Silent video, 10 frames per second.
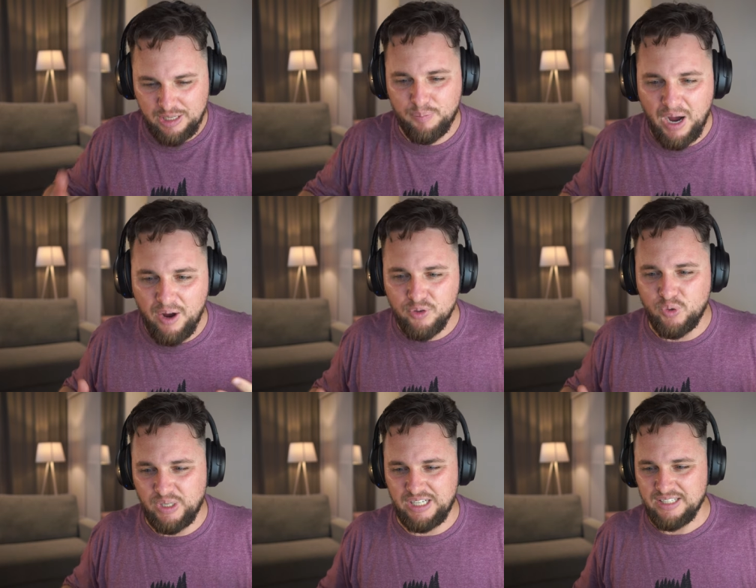the
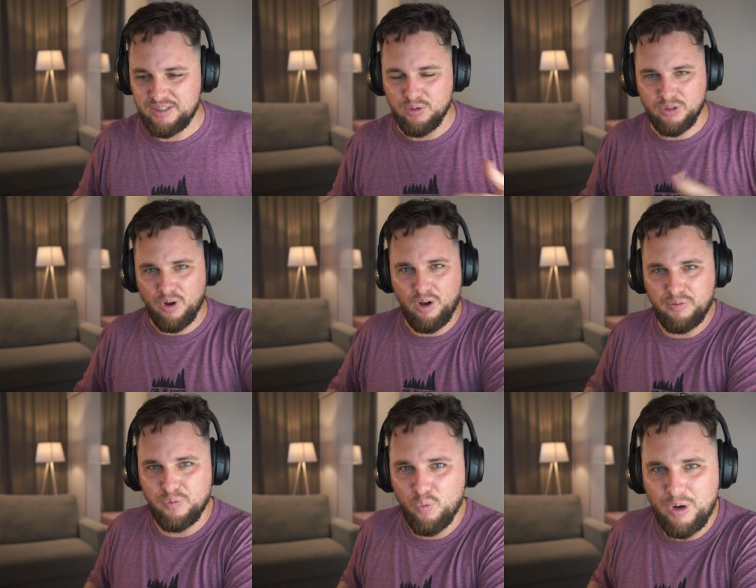boundaries of
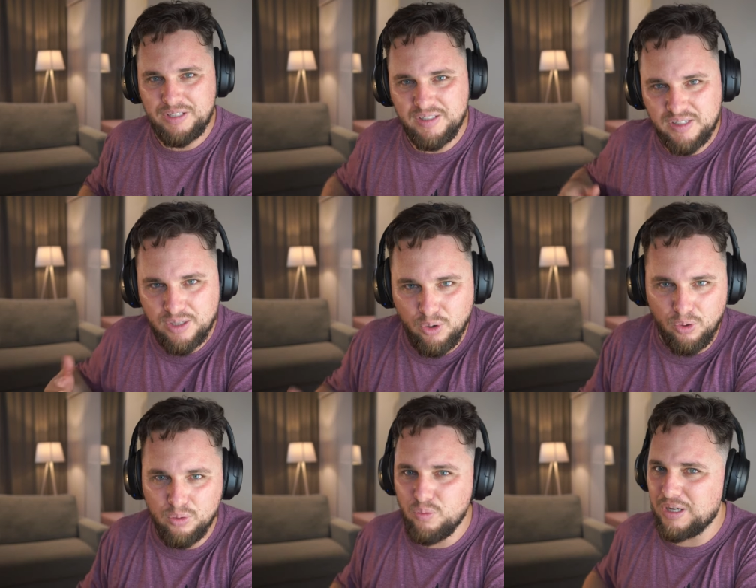what is
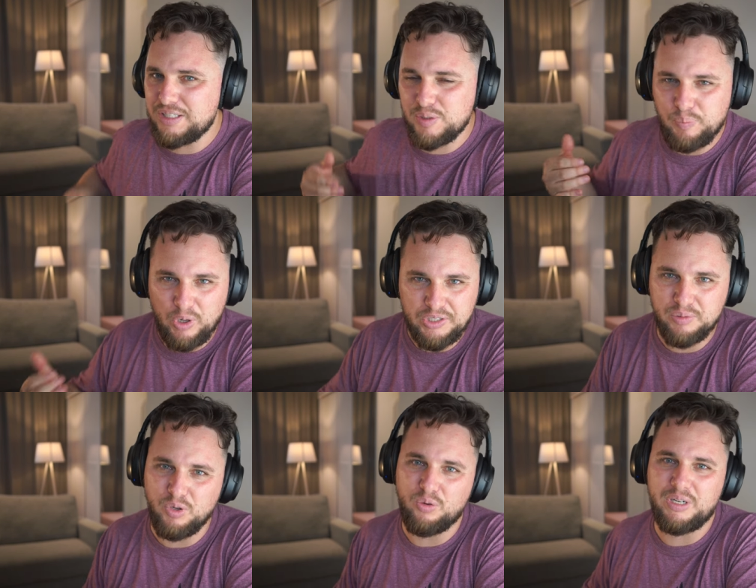cool, what's
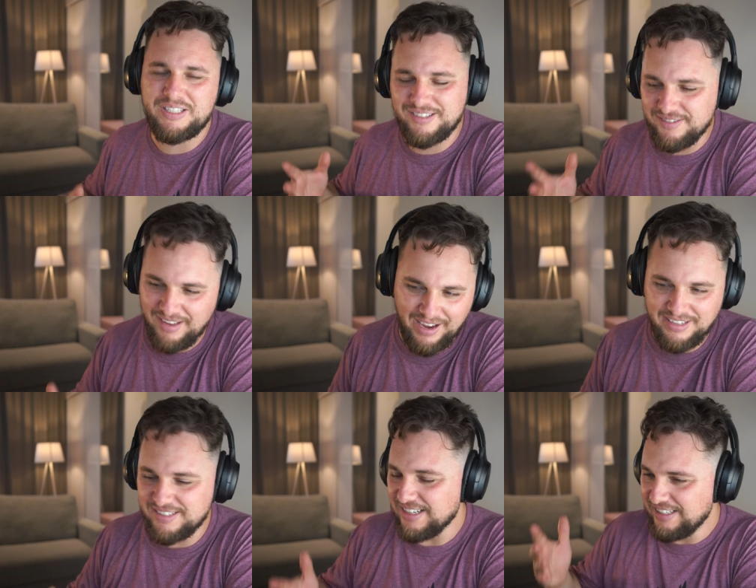possible, what's
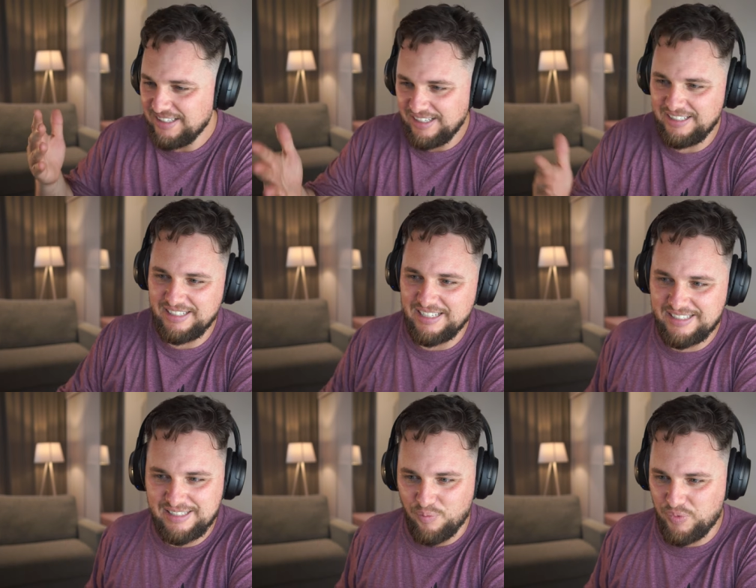nice, and that's
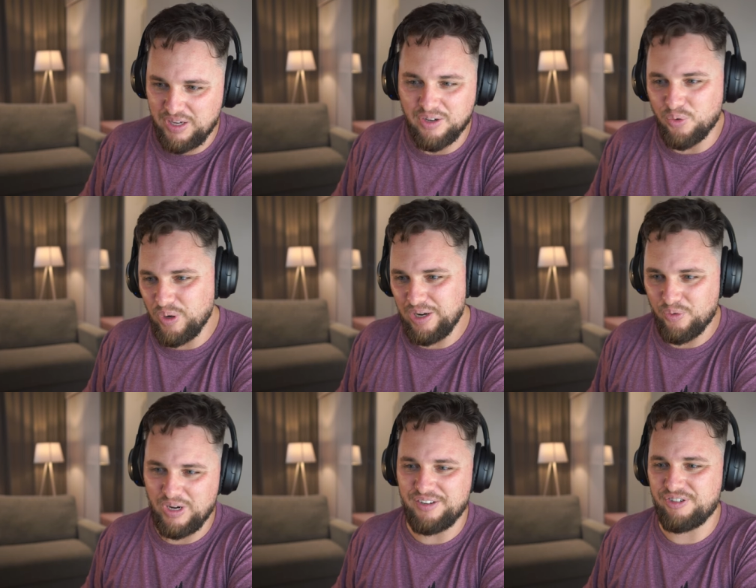something really
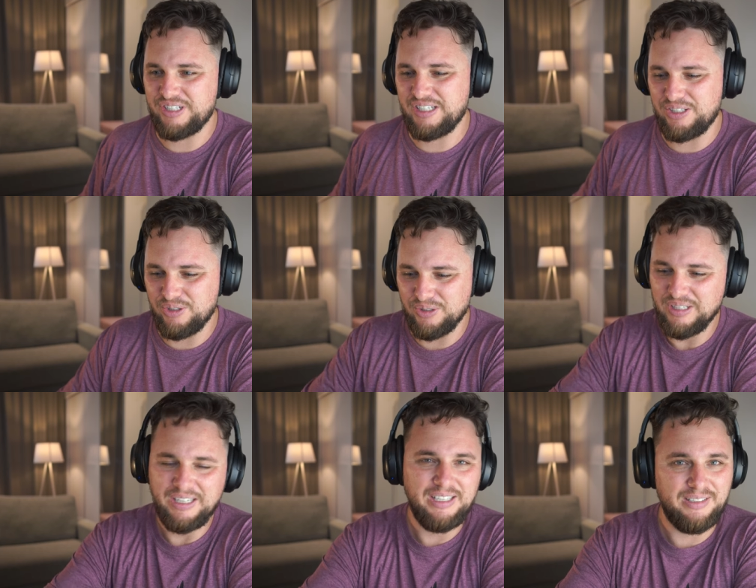really interesting to
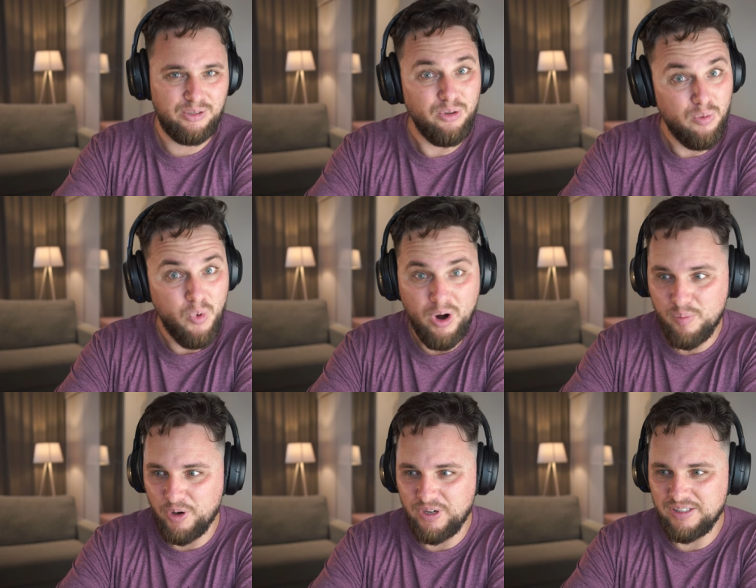to know more
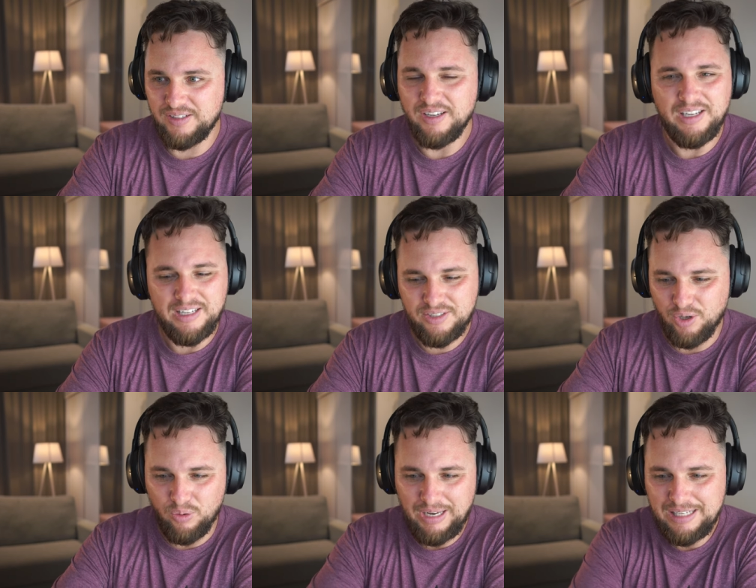about it.
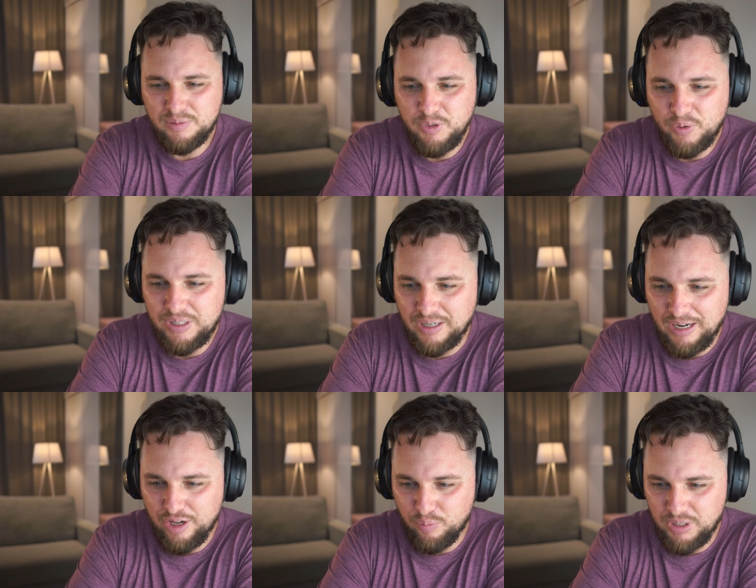So let me return
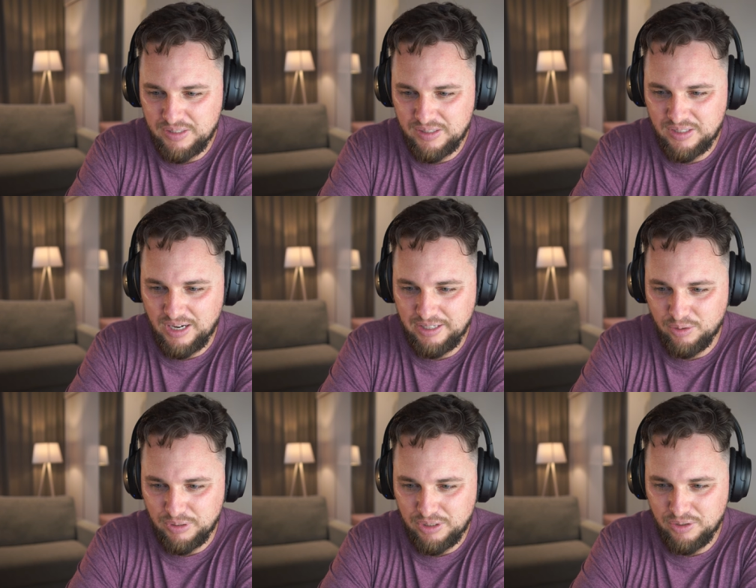a little bit, I
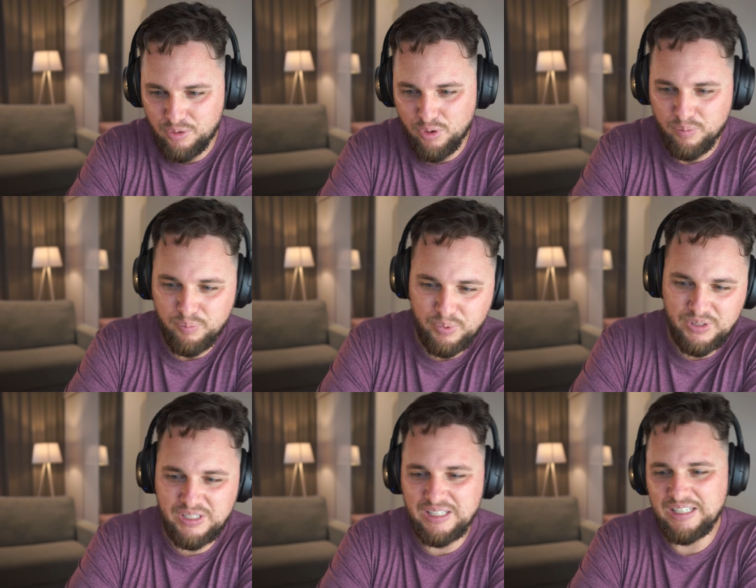don't want to
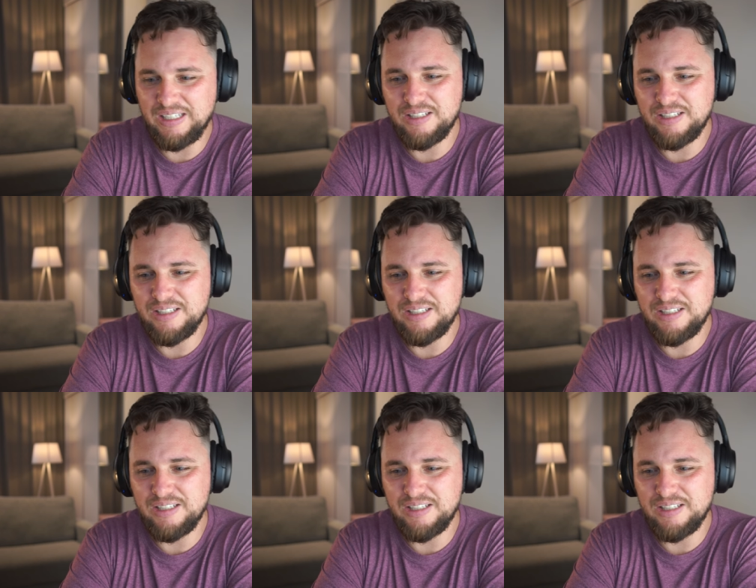interrupt